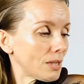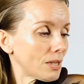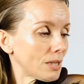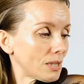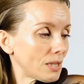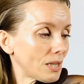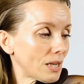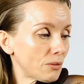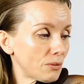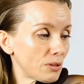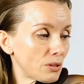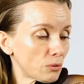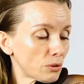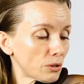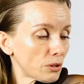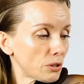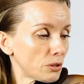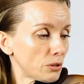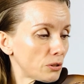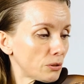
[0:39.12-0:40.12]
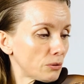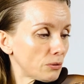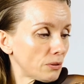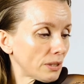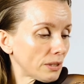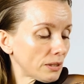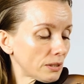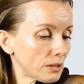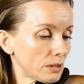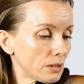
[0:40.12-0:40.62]
Now, in order to do
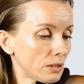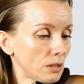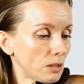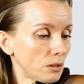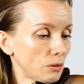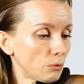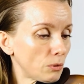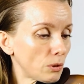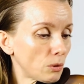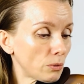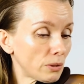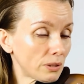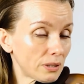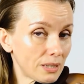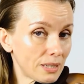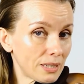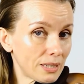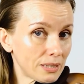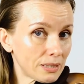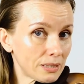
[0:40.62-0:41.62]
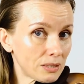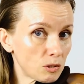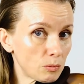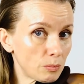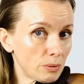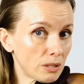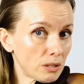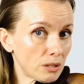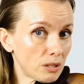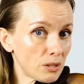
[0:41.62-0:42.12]
that, we want the hand to
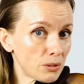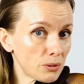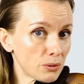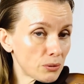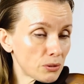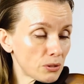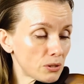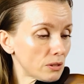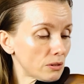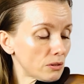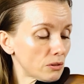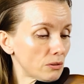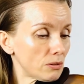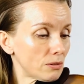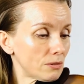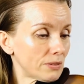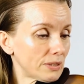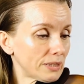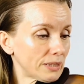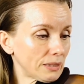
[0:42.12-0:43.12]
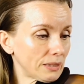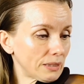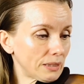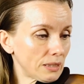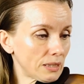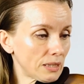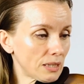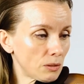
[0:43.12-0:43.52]
be close to the violin,